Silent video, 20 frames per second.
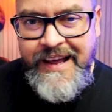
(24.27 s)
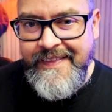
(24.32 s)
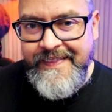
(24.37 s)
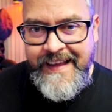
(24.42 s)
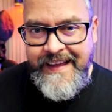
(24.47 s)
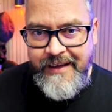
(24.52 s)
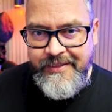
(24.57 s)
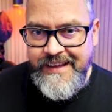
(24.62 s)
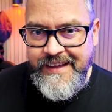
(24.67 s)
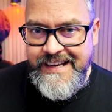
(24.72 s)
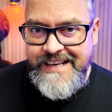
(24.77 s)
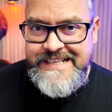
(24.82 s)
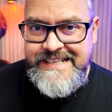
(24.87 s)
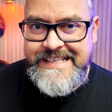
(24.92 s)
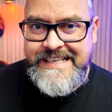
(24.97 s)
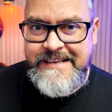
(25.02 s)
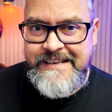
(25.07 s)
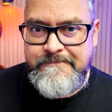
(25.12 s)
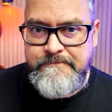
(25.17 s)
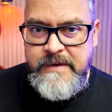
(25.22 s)
Now these
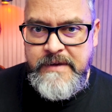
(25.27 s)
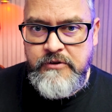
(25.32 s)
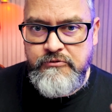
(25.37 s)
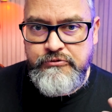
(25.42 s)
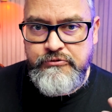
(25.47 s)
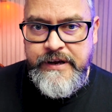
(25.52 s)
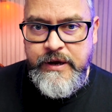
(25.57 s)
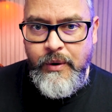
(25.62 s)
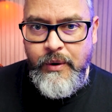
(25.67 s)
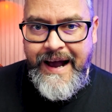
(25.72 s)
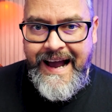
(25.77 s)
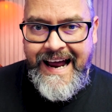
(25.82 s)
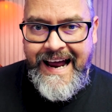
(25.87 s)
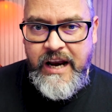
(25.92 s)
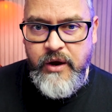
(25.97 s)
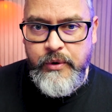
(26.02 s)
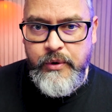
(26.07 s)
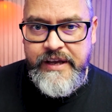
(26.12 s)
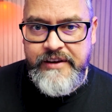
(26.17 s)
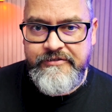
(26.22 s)
give me real
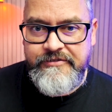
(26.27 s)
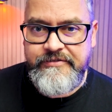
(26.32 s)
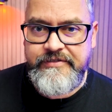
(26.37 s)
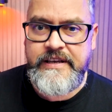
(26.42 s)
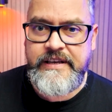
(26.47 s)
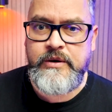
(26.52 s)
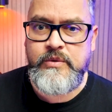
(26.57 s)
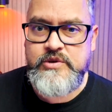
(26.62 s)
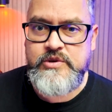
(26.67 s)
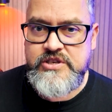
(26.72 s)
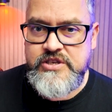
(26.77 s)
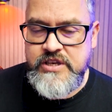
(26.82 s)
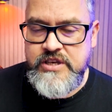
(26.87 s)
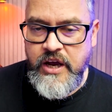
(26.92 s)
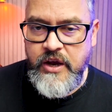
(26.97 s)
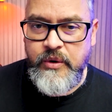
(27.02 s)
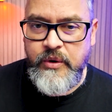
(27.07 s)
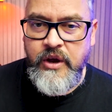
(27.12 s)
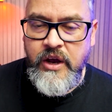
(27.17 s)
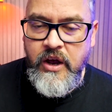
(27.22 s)
Halloween feels.
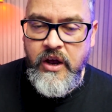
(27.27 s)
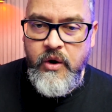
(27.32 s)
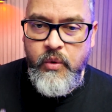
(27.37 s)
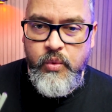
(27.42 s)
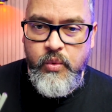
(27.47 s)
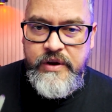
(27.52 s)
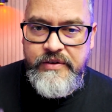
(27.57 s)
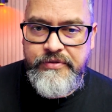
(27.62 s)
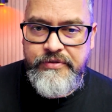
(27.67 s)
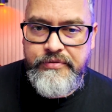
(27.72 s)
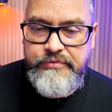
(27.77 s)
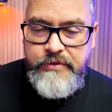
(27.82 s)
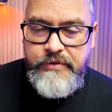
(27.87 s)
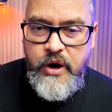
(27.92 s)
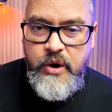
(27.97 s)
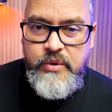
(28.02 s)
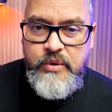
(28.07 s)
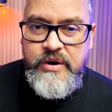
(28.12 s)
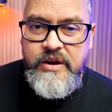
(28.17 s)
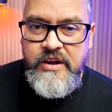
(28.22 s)
So we've
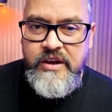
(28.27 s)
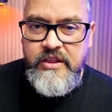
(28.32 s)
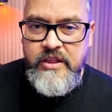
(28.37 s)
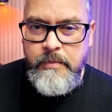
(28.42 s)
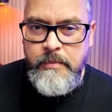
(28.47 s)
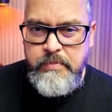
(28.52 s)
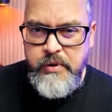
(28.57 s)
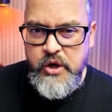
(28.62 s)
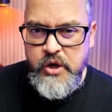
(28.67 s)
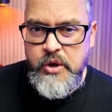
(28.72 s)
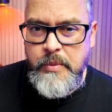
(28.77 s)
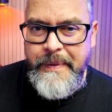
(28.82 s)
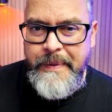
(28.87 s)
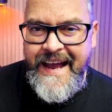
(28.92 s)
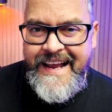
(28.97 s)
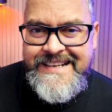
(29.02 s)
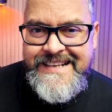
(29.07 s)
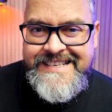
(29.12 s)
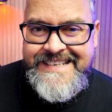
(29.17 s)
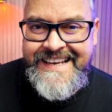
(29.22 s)
thrown the blue
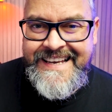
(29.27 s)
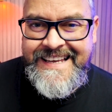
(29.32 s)
pens